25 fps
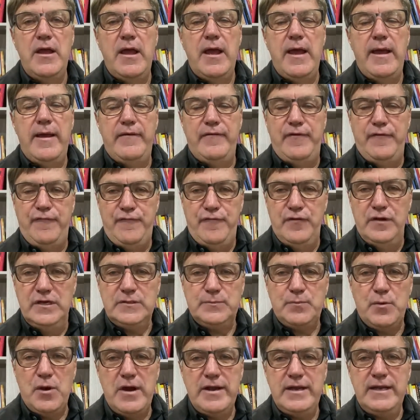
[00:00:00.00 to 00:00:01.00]
the
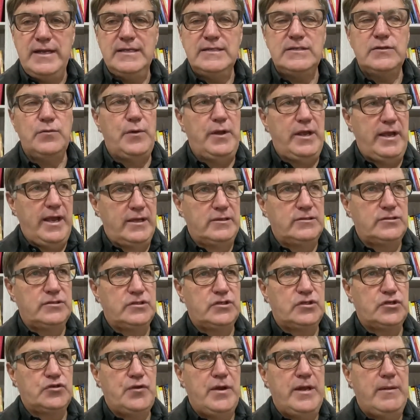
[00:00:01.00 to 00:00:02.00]
first part is we're going to
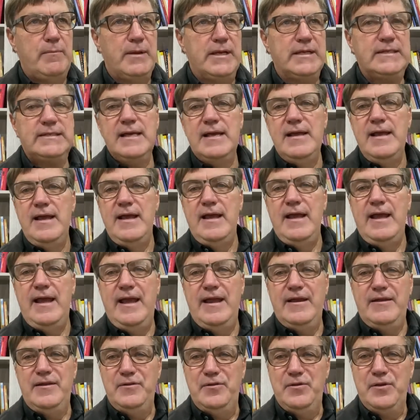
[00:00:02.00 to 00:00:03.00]
stream it
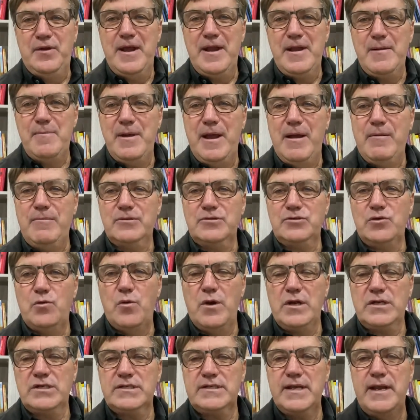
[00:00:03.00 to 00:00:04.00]
and you're going to be able to
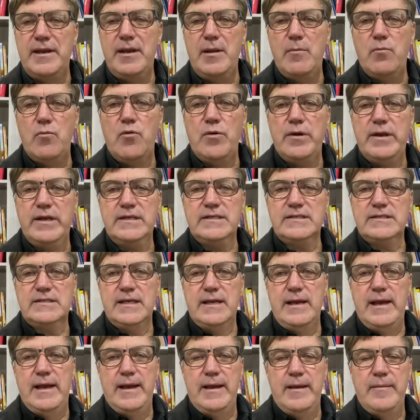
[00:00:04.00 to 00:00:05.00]
watch Sunday
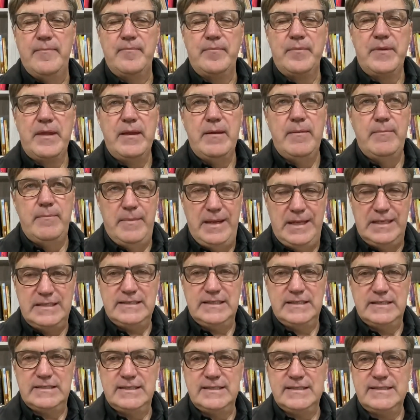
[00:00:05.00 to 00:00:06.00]
morning's
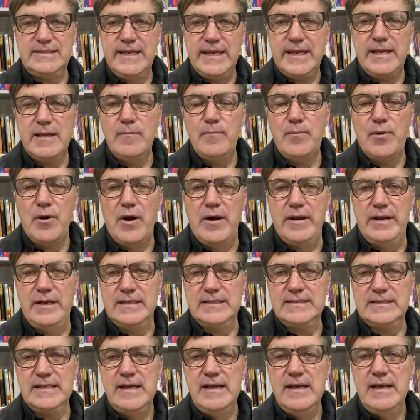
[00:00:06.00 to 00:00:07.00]
message. The second part
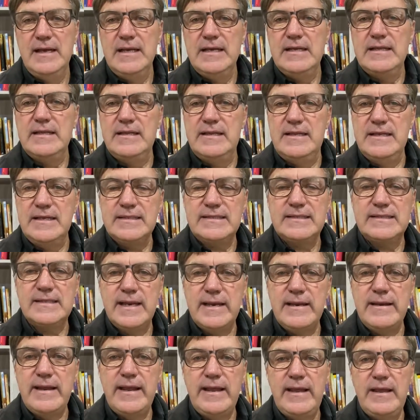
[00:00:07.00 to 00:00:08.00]
is this
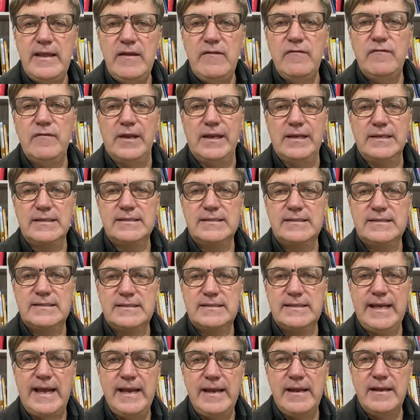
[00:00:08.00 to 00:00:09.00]
Sunday evening,
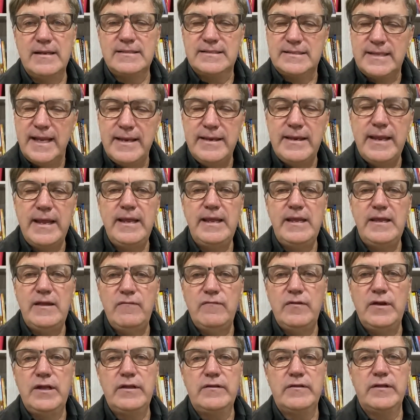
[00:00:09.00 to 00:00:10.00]

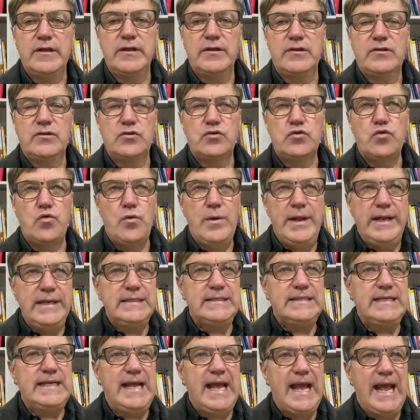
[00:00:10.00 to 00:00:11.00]
the
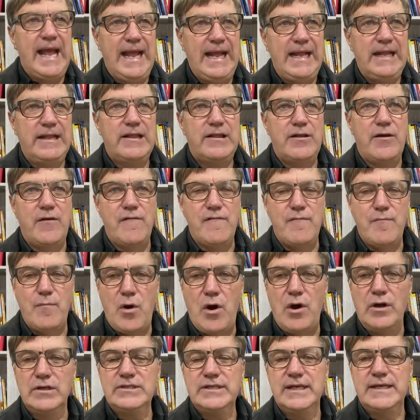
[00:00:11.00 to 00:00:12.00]
28th of
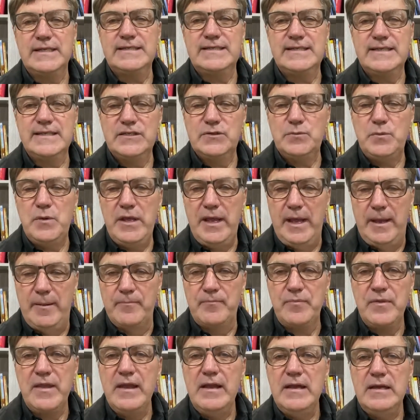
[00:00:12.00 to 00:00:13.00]
March at 6
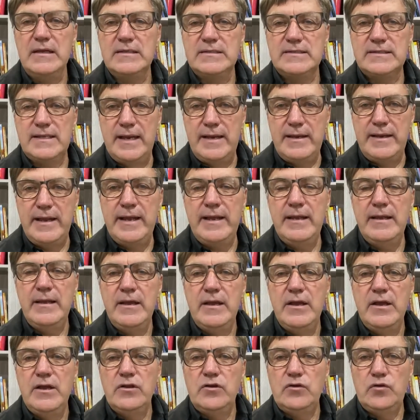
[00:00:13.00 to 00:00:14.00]
p.m., Sunday,
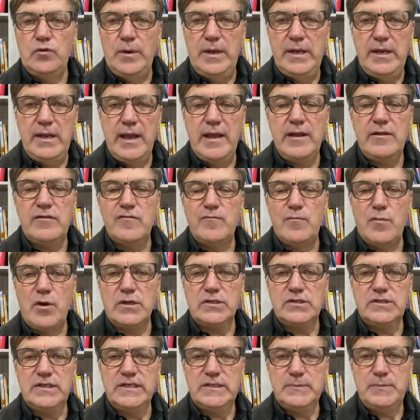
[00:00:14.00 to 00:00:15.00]
28th of
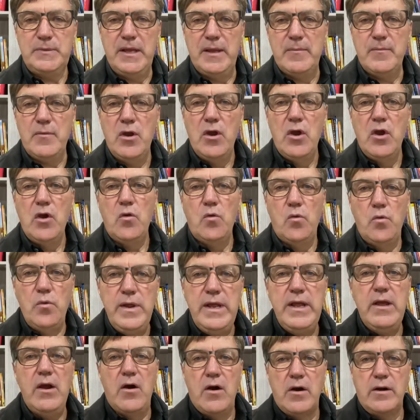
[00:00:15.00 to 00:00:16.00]
March, 6 p.m.,
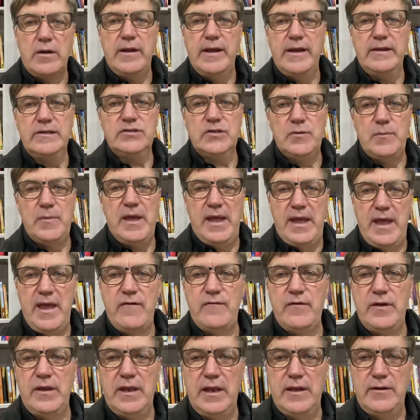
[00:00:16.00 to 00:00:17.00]
we are going to be
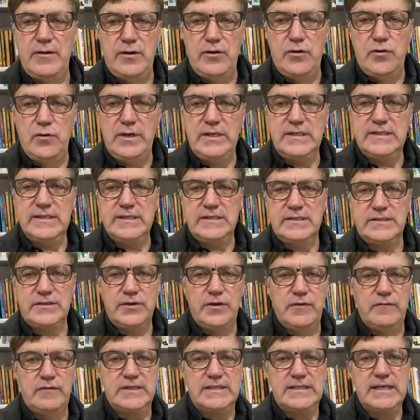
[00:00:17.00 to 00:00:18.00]
having an anointing
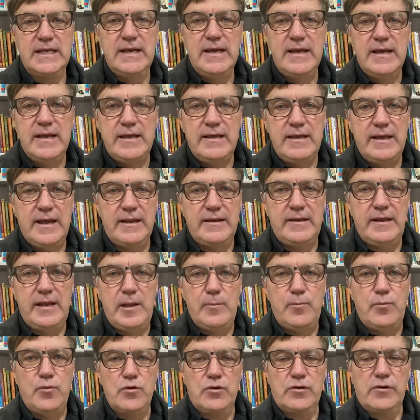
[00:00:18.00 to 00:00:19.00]
service here at
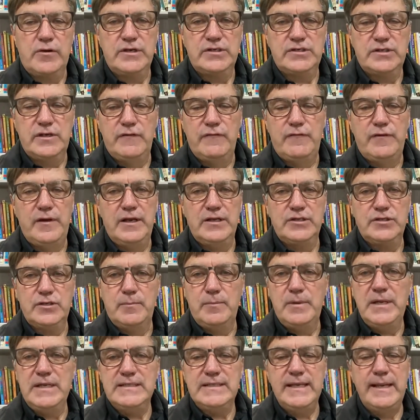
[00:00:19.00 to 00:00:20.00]
Airport Christian
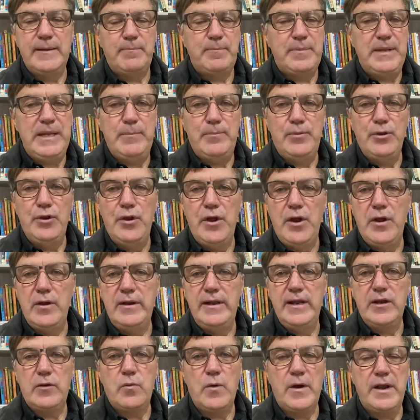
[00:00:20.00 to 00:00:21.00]
Fellowship. Please let people know,
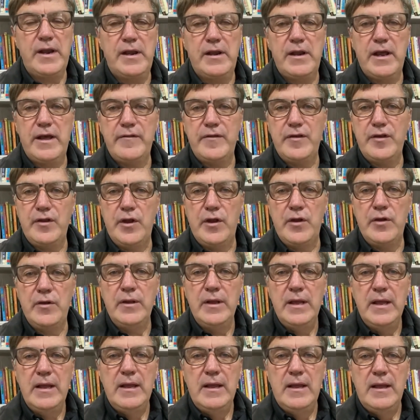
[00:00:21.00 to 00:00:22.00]
let one another
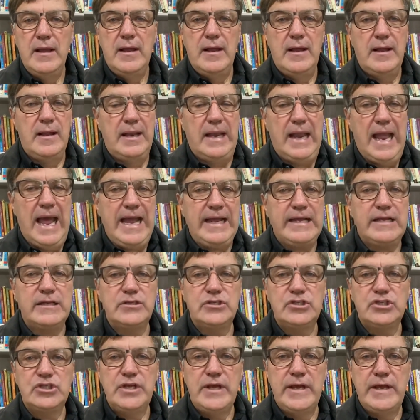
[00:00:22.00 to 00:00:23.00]
know, like
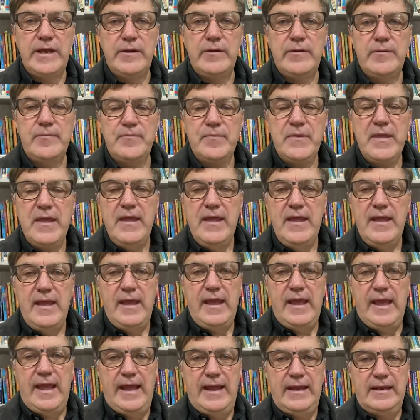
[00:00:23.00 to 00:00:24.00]
and share,
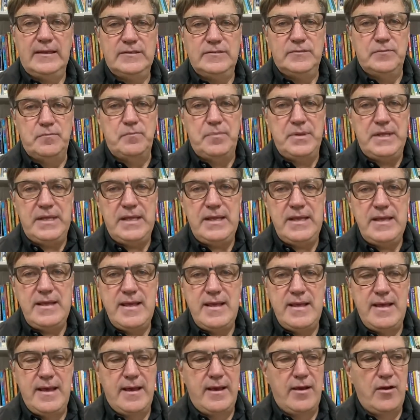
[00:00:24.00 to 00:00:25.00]
and be
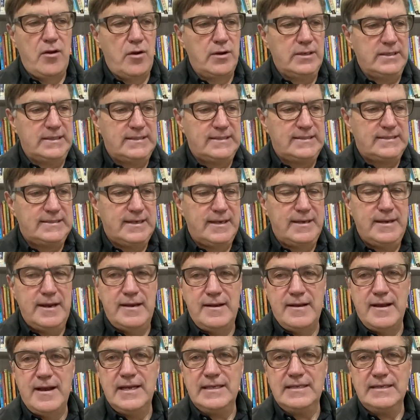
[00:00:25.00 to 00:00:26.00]
here on Sunday
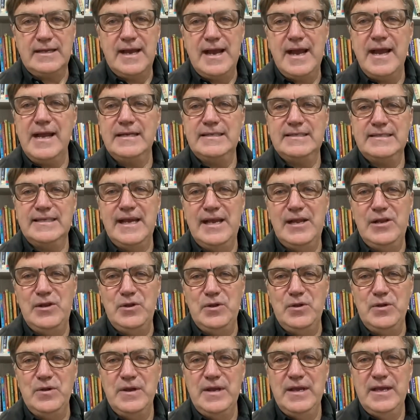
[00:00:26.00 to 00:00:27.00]
night. I tell
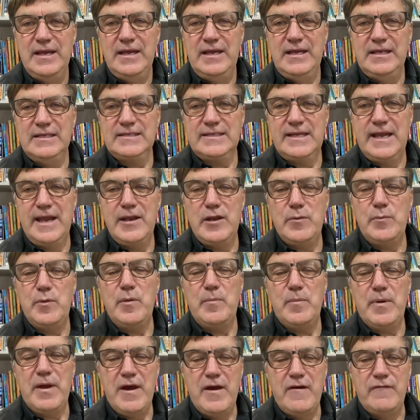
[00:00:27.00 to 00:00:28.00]
you, it's going to be
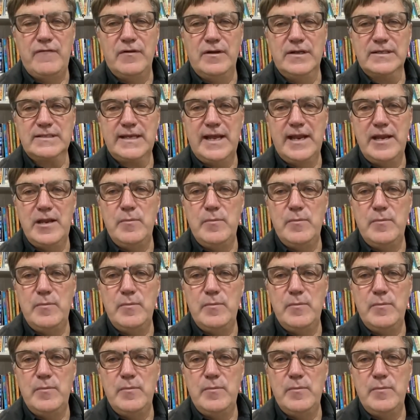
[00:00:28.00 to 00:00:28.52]
powerful. It's going to